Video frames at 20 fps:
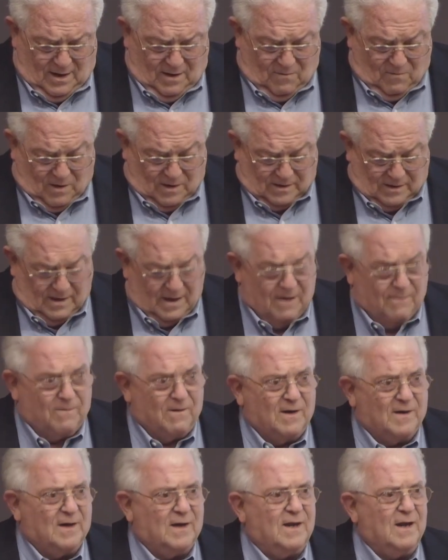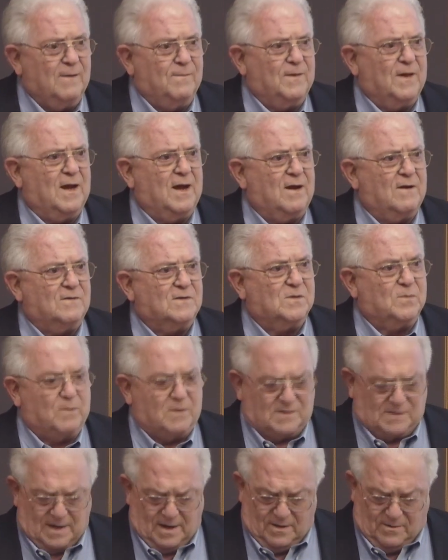while laboring to keep the house
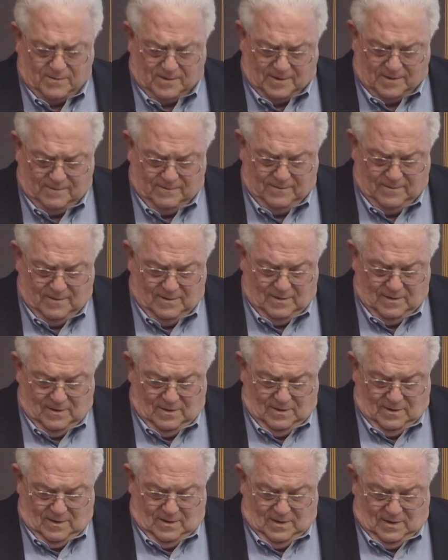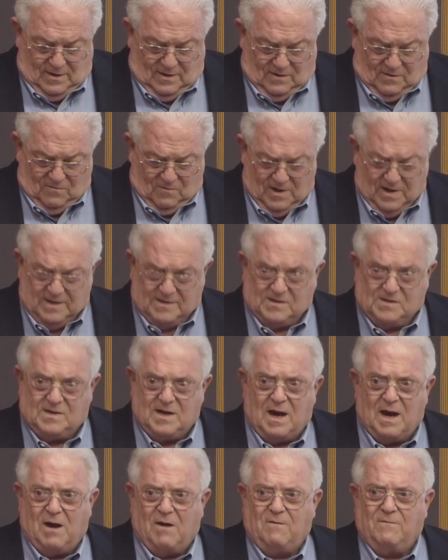presentable, the weeds
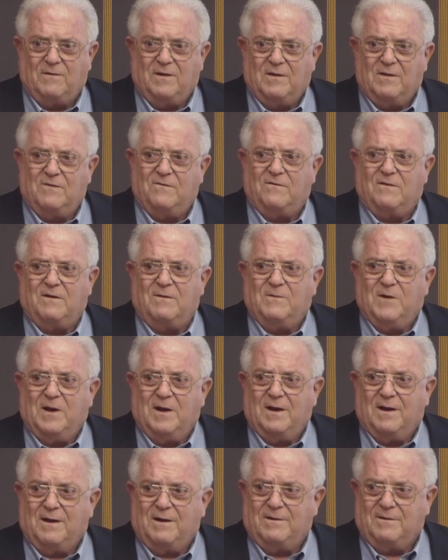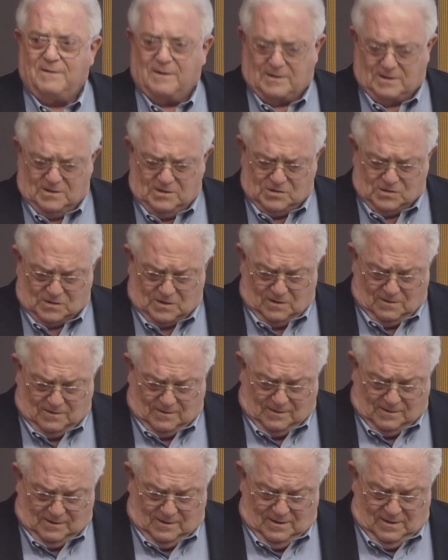down, the vermin under
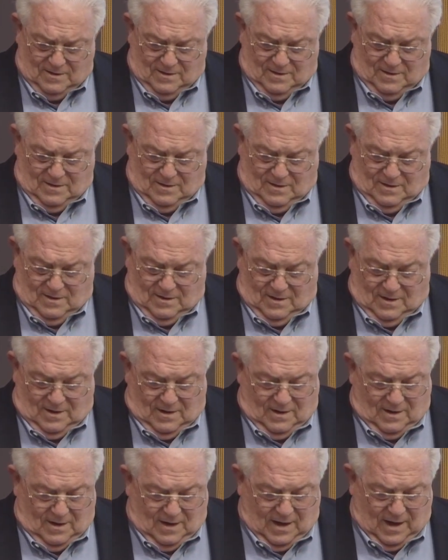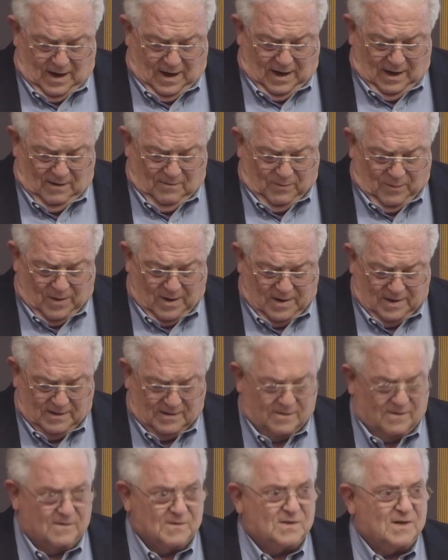control, and
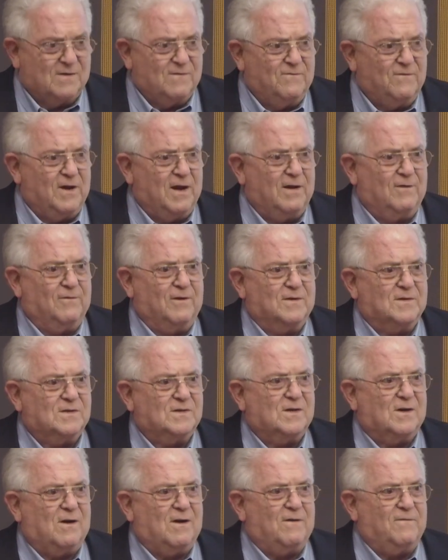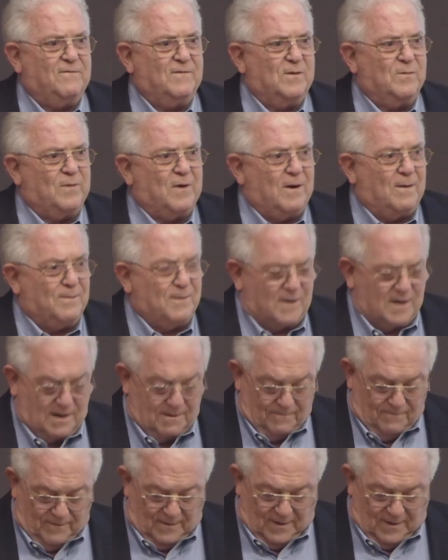predators and vagrants off the property.